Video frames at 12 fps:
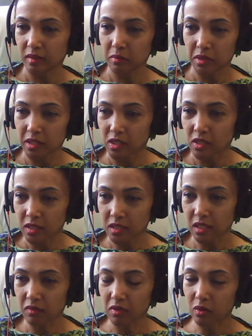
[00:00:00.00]
immigration
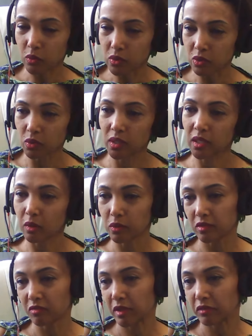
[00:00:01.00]
stuff I was doing, I would
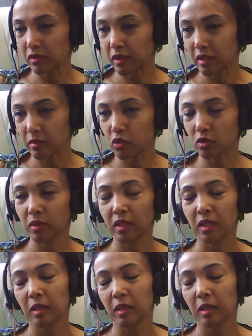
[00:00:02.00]
leave my full-time job.